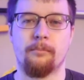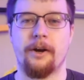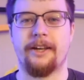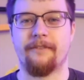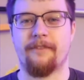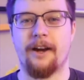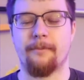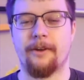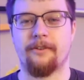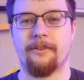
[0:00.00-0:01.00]
break
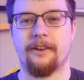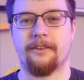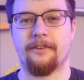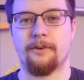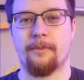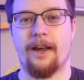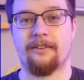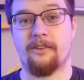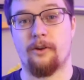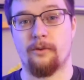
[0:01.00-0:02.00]
environmental things that you
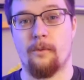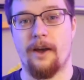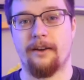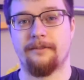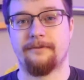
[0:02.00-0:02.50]
pass along the way.